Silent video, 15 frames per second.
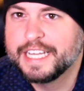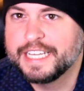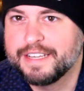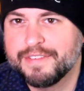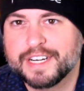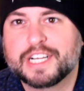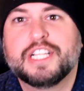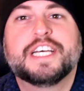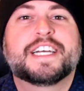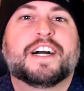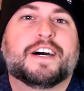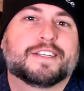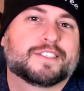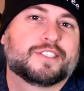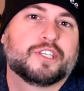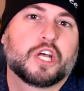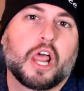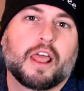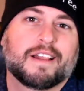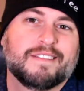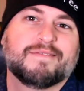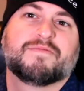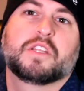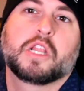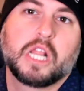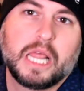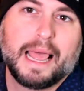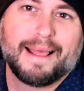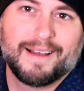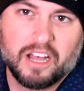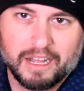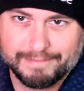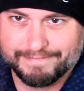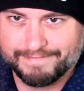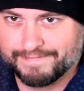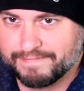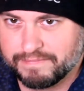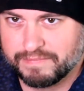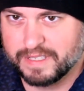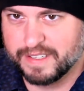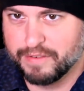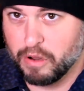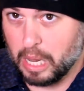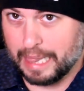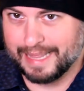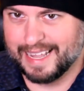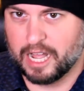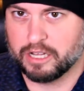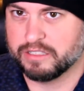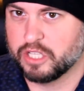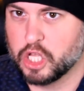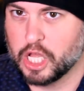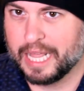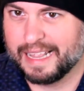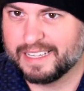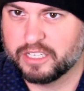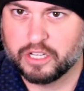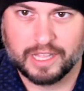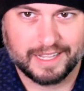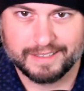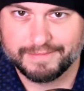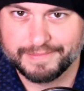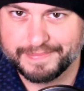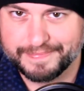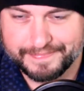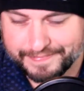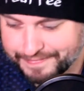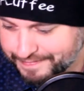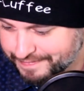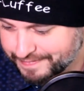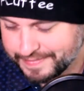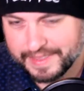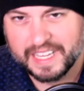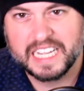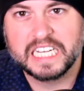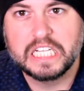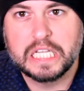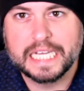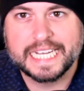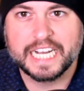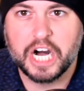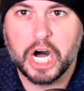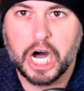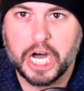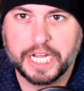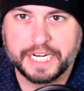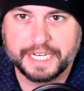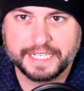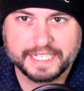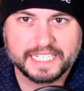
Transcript: Even a Klingon's Klingon. Even a Klingon's looking at you like Klingon.